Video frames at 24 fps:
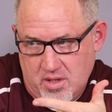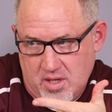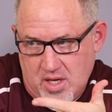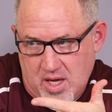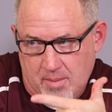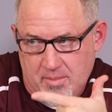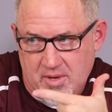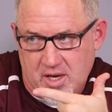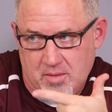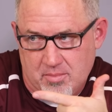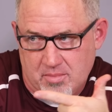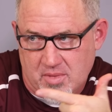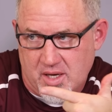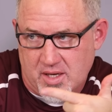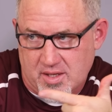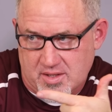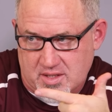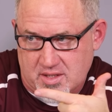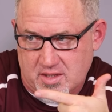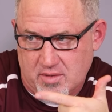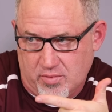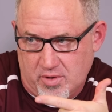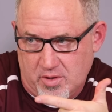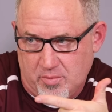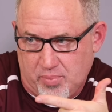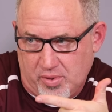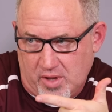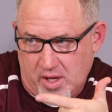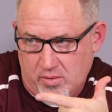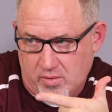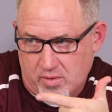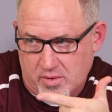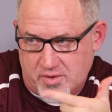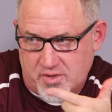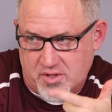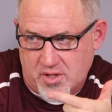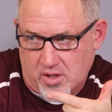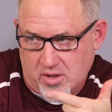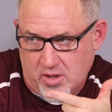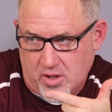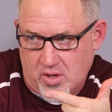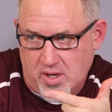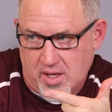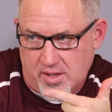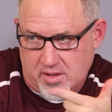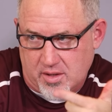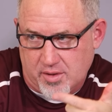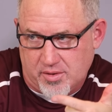How many minutes did we play with
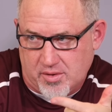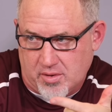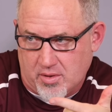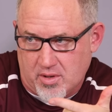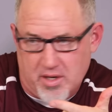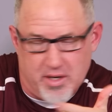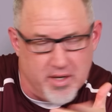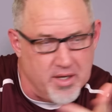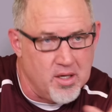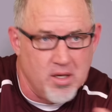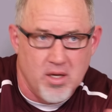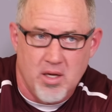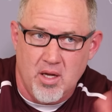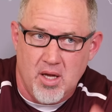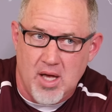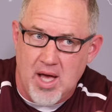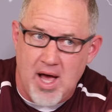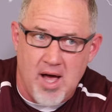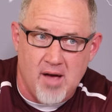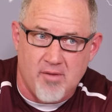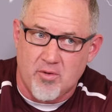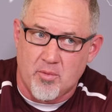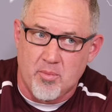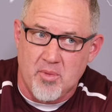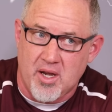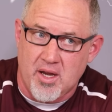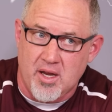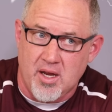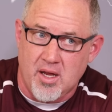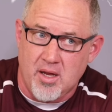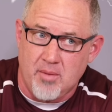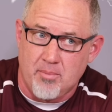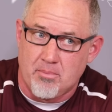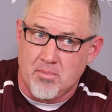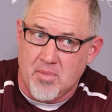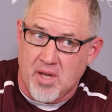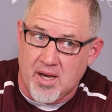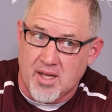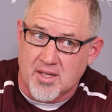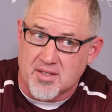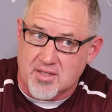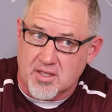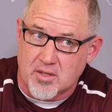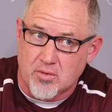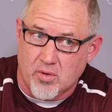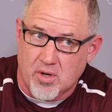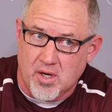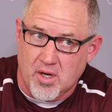Solo at the 3? However many minutes it